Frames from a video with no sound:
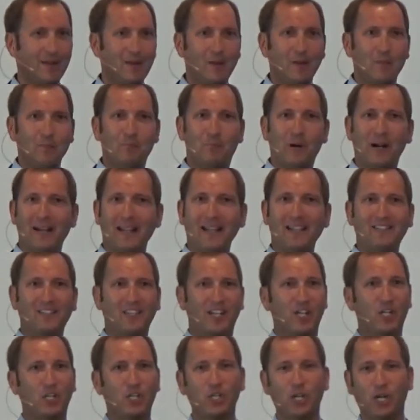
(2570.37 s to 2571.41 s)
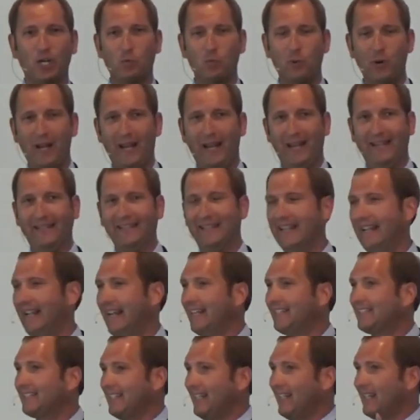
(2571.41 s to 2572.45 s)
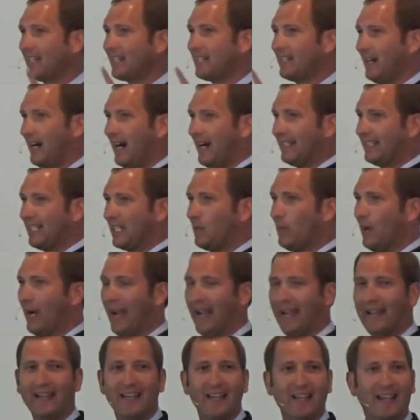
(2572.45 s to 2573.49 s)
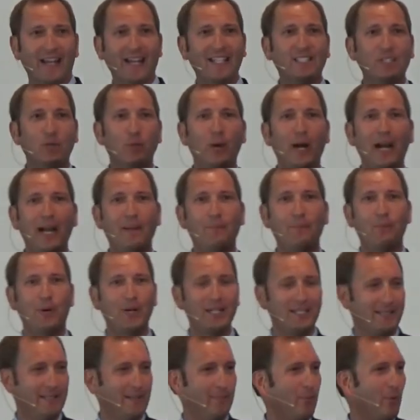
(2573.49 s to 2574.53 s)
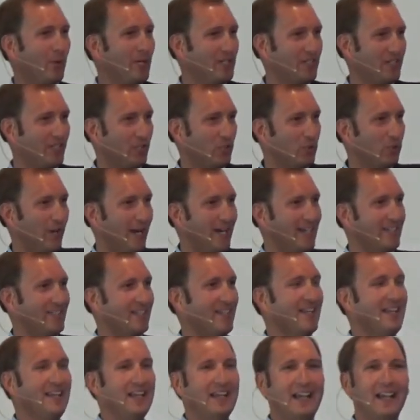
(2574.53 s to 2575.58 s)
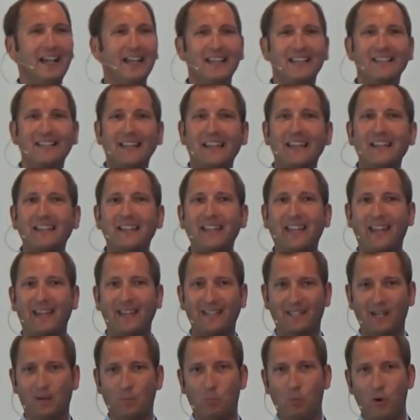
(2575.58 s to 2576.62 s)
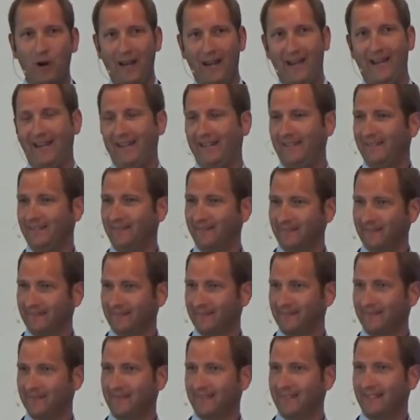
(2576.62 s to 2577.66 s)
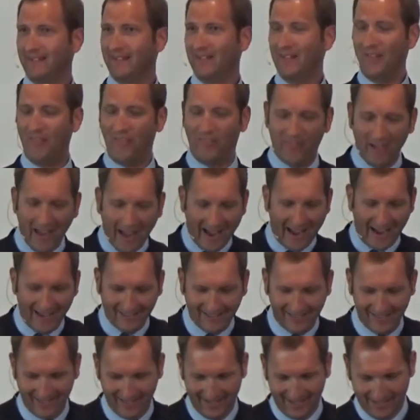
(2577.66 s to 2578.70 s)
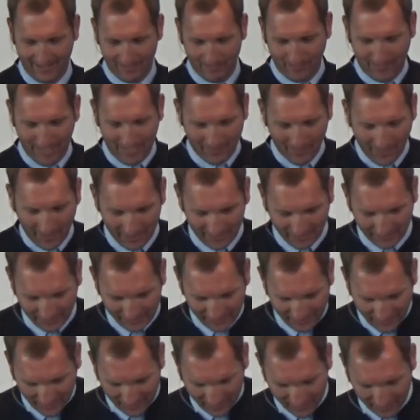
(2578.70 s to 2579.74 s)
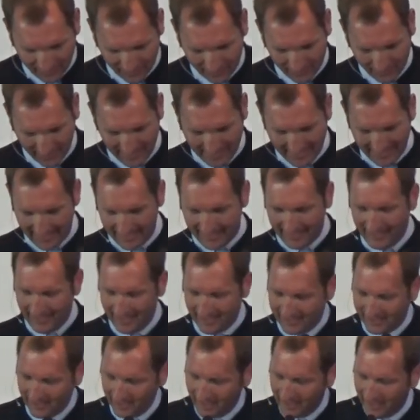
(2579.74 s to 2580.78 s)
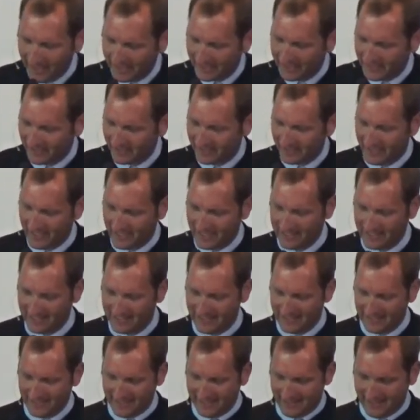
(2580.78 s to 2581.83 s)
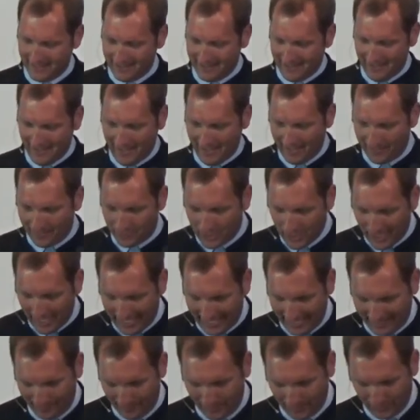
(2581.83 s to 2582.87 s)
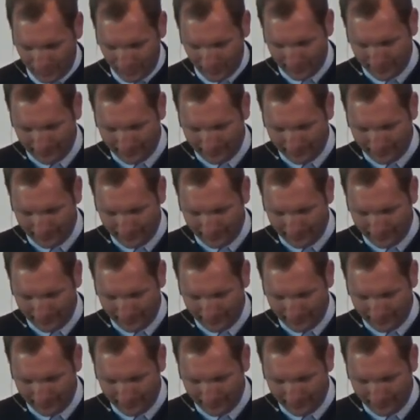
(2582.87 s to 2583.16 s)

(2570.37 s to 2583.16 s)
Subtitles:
but it's a good way. It's a godly way. It's a way to point that points to Christ. It is a kingdom way." That, my brothers and sisters, is the legacy of James.